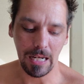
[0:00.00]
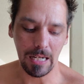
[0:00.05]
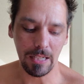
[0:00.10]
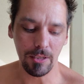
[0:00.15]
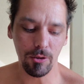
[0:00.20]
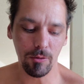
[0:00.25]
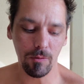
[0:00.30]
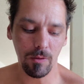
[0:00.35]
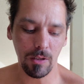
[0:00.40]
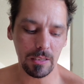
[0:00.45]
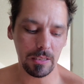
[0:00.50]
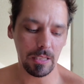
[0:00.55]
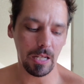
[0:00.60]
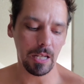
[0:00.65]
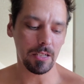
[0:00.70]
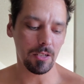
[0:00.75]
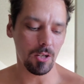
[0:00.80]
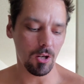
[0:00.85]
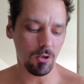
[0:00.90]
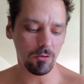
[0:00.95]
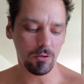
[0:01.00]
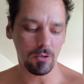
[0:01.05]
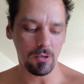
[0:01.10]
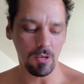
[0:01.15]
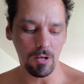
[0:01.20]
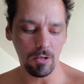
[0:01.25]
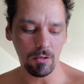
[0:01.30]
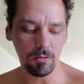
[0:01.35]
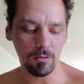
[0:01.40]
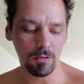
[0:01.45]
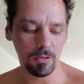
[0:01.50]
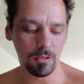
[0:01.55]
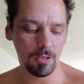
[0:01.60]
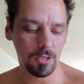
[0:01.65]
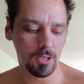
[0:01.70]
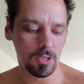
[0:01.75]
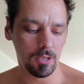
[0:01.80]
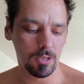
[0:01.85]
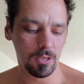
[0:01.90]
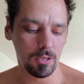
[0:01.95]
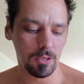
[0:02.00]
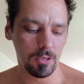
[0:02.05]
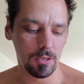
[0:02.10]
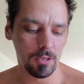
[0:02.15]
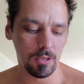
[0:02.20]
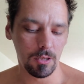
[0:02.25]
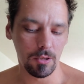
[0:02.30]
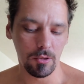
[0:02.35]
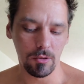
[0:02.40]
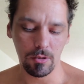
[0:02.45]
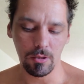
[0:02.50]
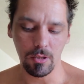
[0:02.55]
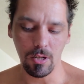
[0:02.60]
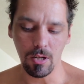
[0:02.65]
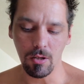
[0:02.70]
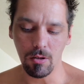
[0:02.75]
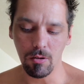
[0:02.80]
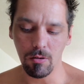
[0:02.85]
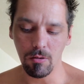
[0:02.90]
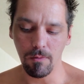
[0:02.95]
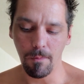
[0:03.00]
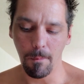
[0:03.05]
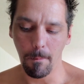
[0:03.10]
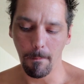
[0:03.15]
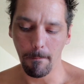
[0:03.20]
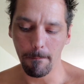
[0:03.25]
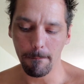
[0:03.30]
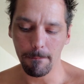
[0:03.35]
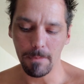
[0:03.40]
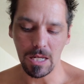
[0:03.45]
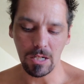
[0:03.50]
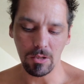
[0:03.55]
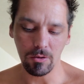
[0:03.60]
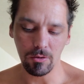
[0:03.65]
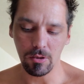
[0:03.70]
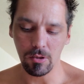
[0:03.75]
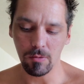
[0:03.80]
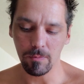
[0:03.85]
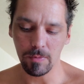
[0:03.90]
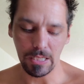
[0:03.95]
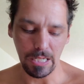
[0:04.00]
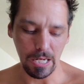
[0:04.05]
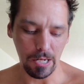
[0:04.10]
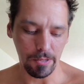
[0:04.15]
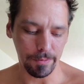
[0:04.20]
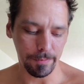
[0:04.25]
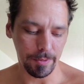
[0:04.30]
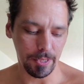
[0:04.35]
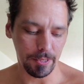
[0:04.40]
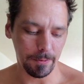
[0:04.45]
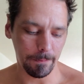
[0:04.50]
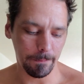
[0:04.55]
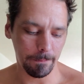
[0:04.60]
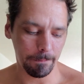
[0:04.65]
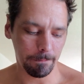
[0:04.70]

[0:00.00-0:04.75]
I do want to take notes though, so that'll slow me down a bit.